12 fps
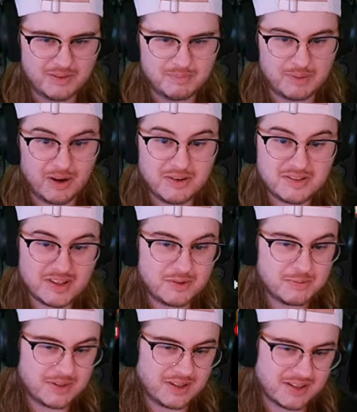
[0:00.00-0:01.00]
Parasite
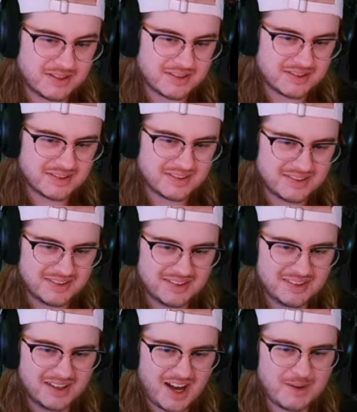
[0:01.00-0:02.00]
would be nuts.
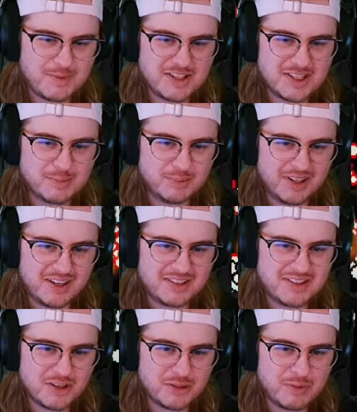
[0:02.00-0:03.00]
I mean, splitting
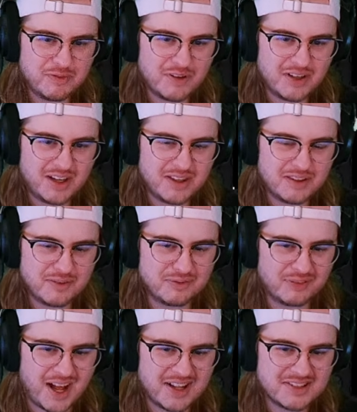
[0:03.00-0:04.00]
tiers would be funny. I think
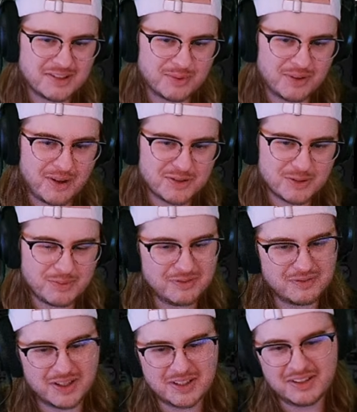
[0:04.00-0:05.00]
Flatstone will also be
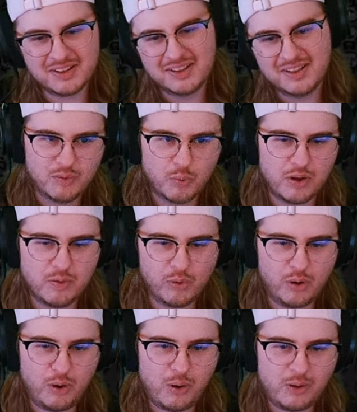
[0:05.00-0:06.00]
funny. We
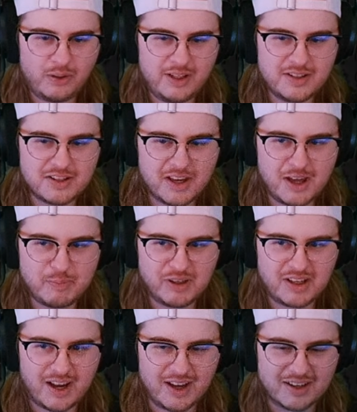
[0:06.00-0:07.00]
roll into
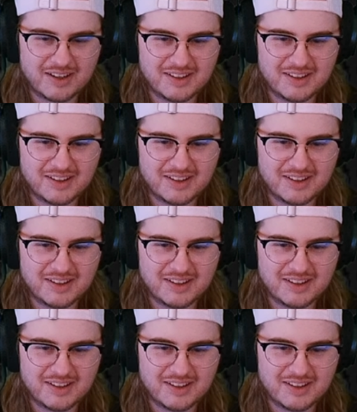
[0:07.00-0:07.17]
Ipecac.